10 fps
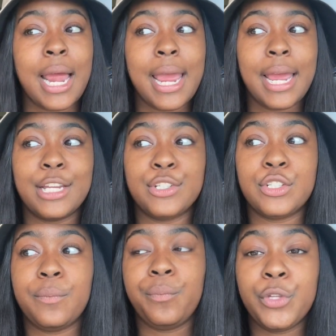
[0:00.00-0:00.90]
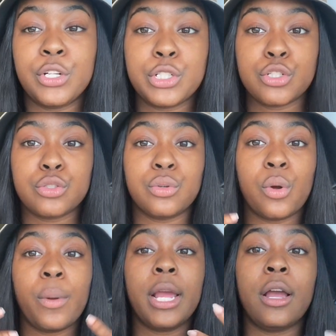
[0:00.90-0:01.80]
and you're just
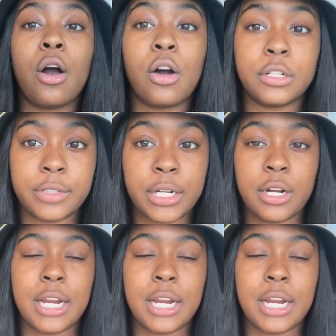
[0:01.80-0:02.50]
throwing all of that on.